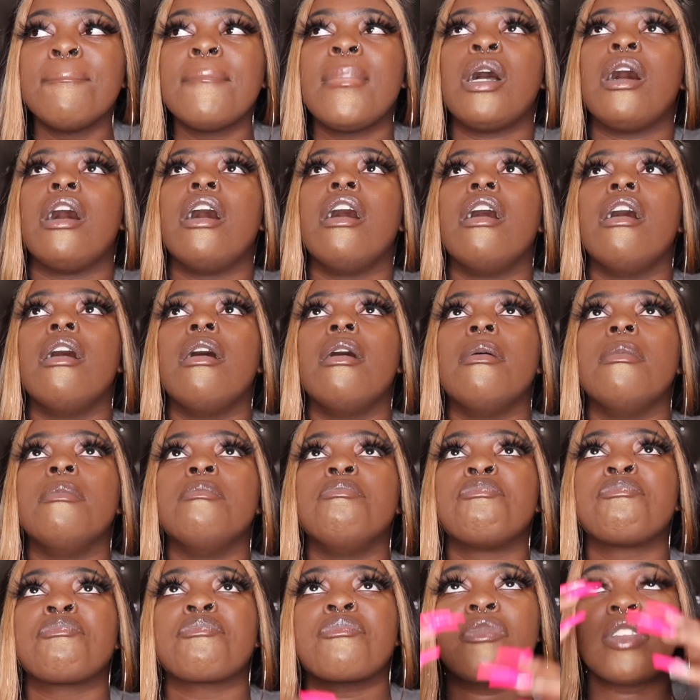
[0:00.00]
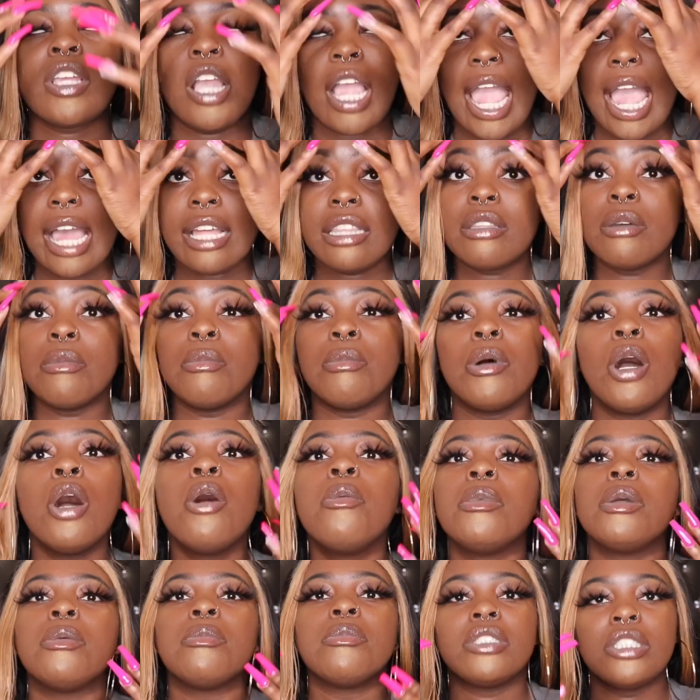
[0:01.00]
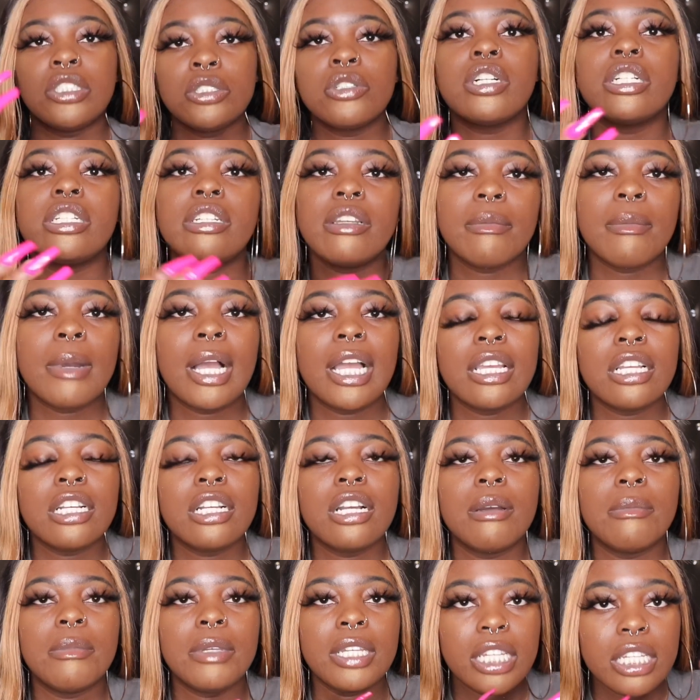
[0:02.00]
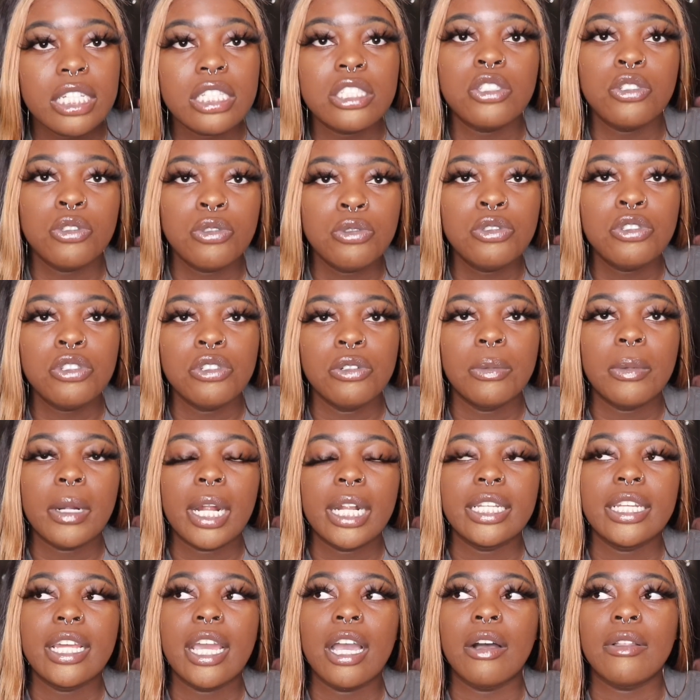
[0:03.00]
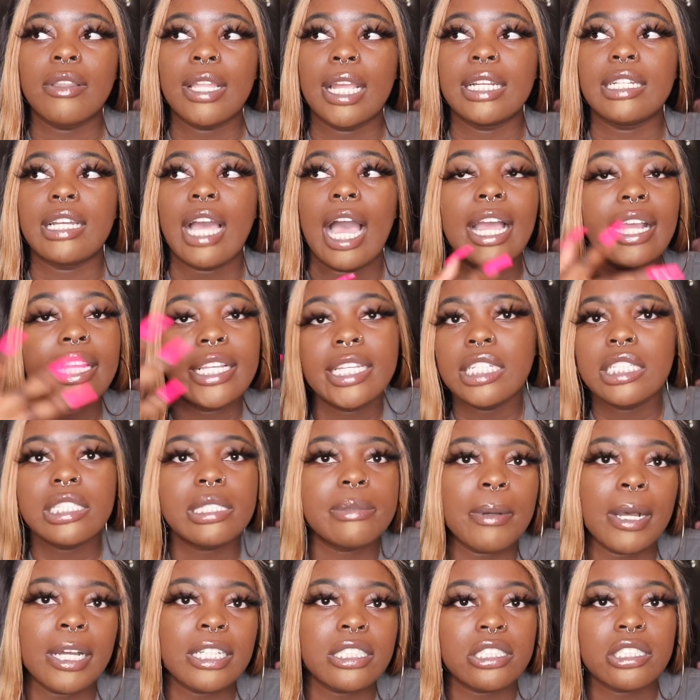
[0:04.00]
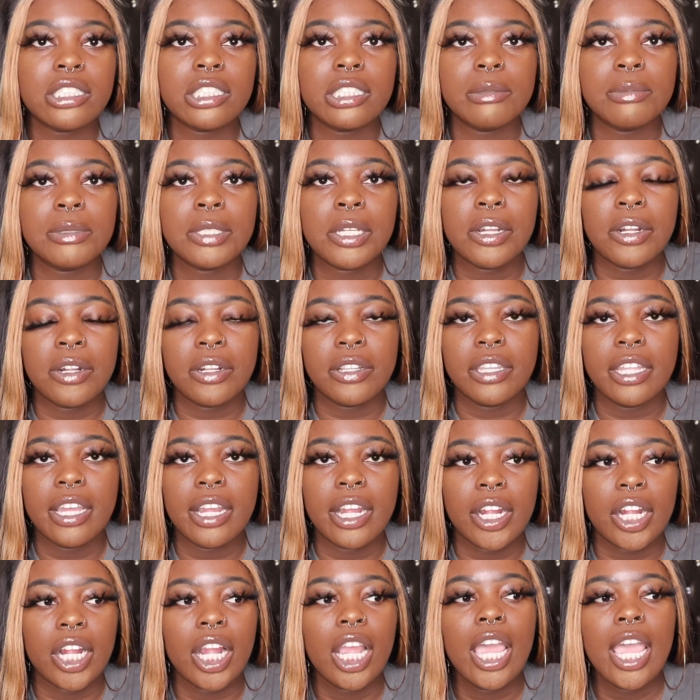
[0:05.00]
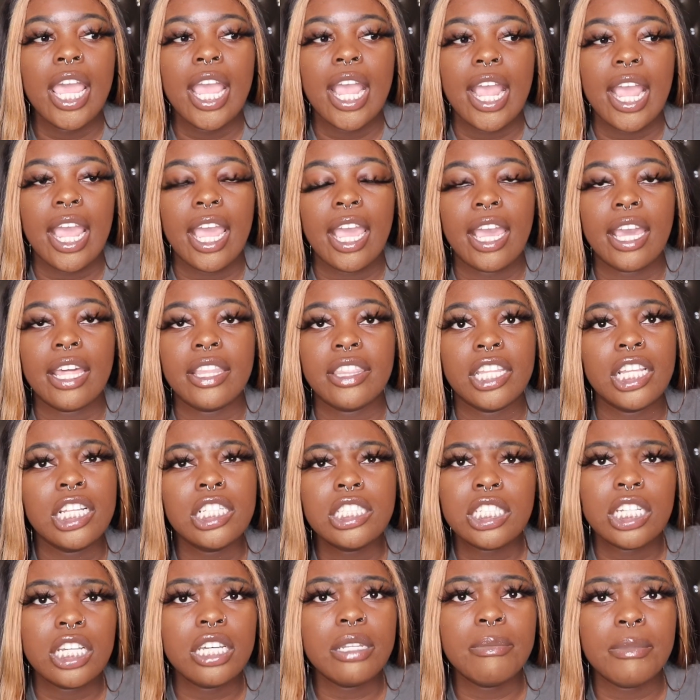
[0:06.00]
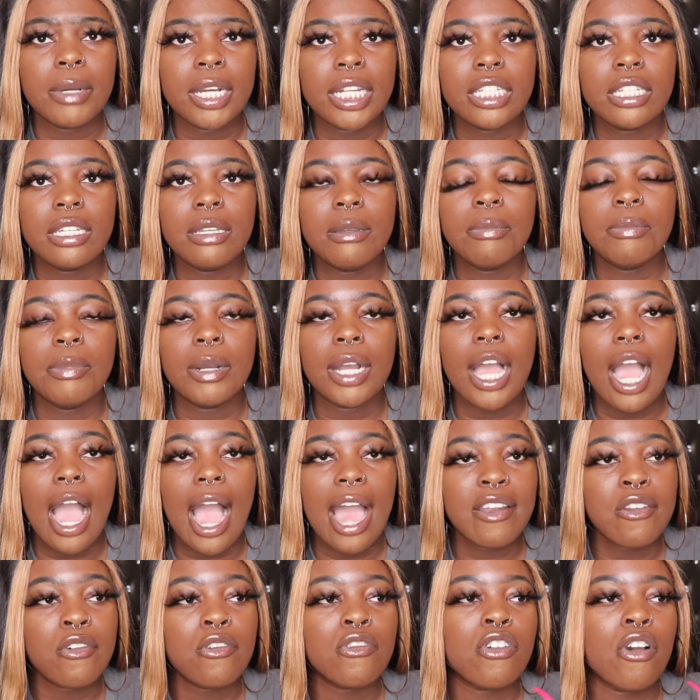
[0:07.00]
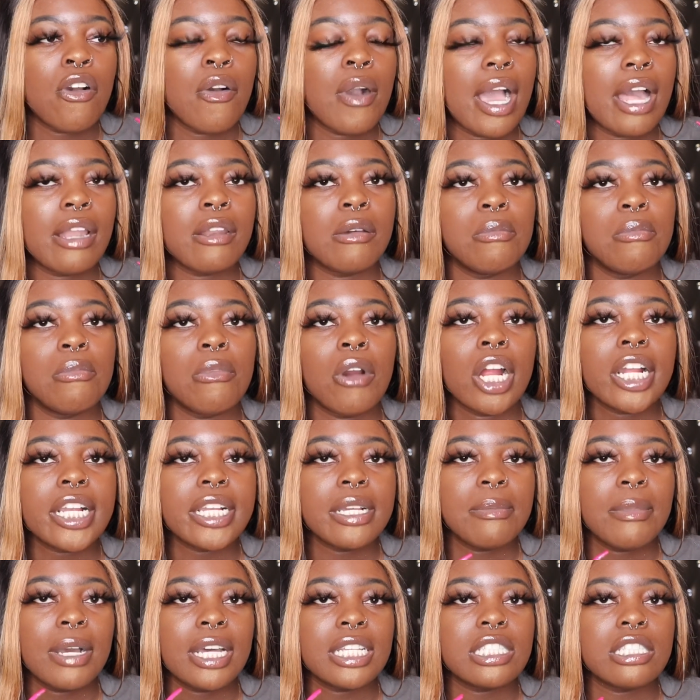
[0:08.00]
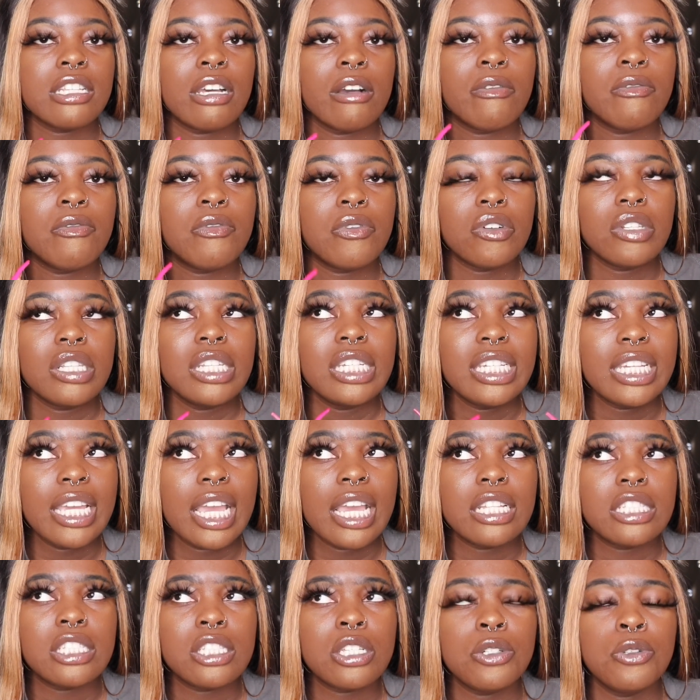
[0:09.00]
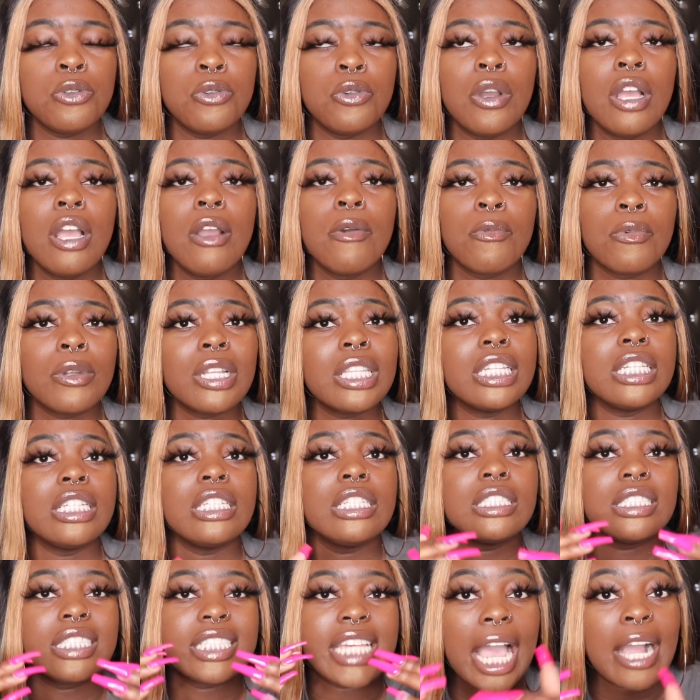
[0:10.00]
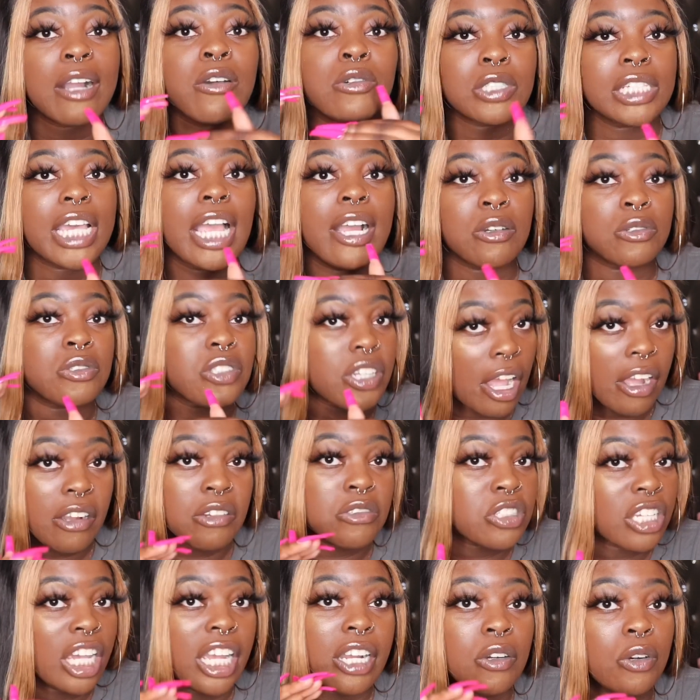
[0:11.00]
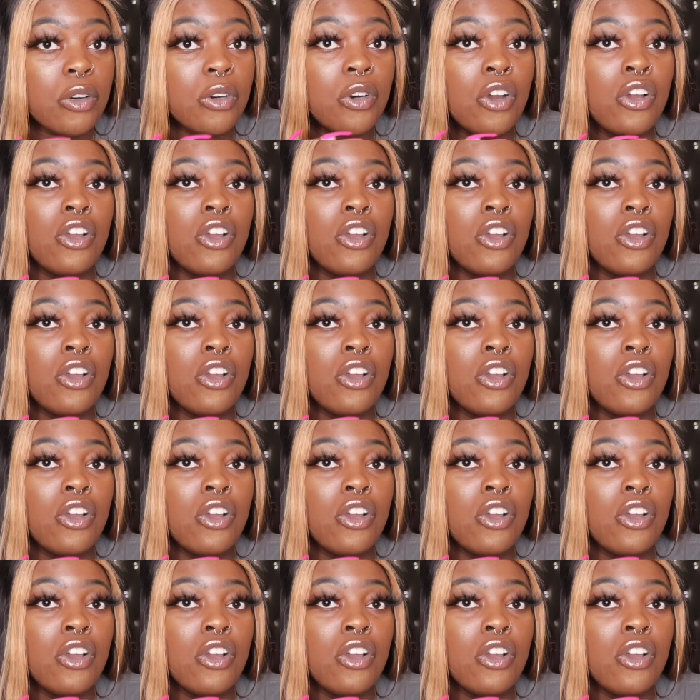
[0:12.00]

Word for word: um at the moment majority of my income is youtube right now like i get sponsorships here and there and it's good money but i don't know how to market myself fully yet to really tackle tackle tackle tackle